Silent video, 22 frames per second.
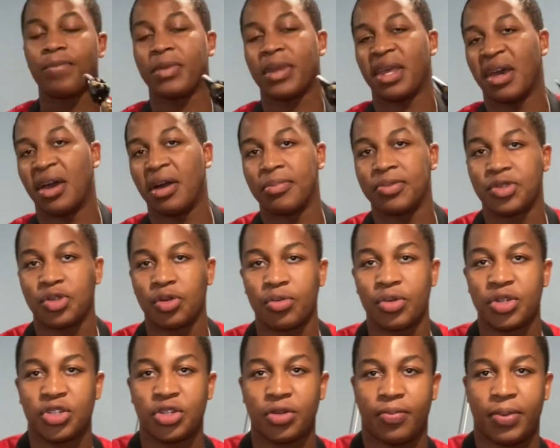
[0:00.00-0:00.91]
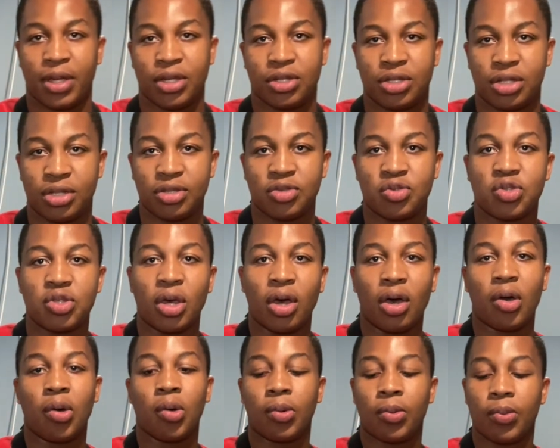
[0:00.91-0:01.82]
it helps you with your pitches.
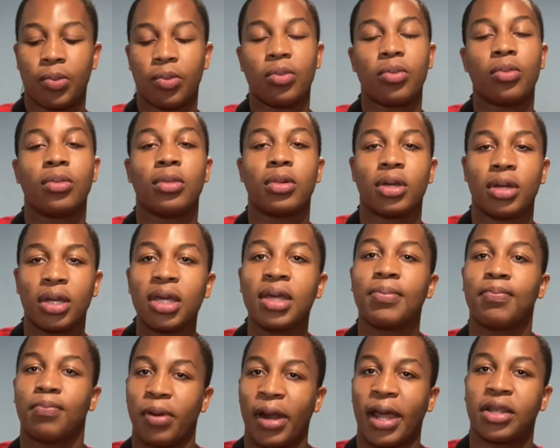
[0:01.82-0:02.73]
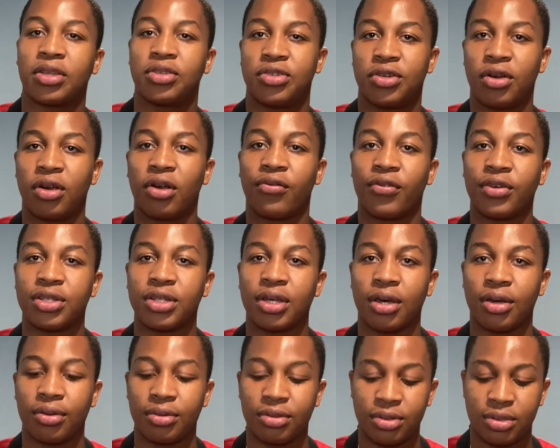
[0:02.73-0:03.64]
So practice your
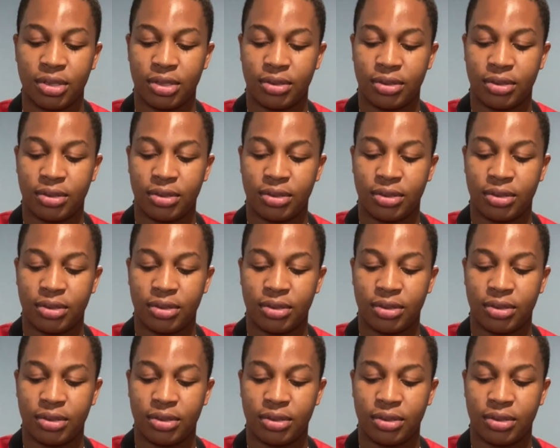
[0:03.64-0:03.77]
overtones.